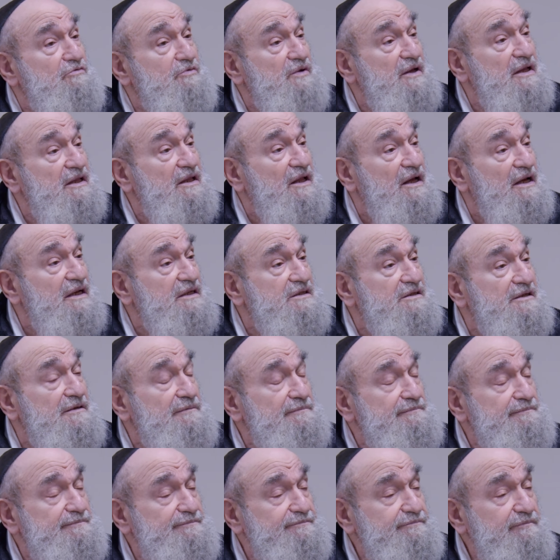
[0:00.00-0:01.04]
realized
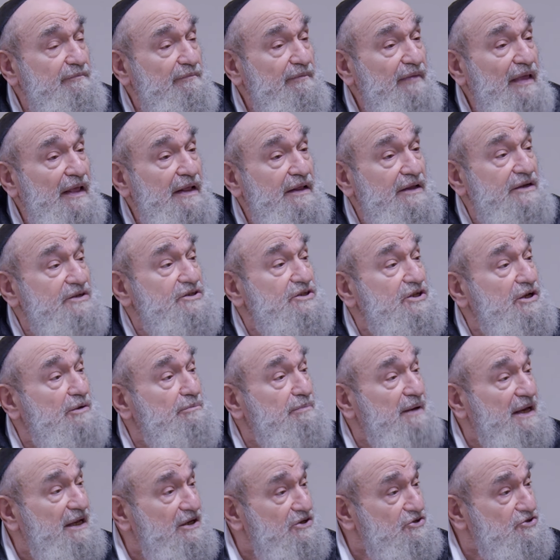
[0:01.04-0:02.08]
there's
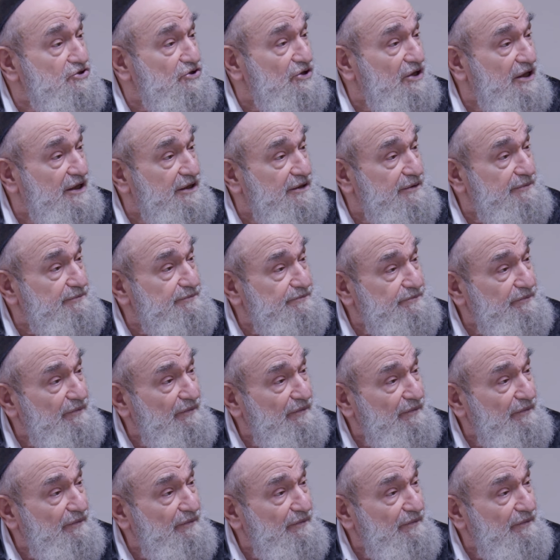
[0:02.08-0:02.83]
Ribono Shel Olam.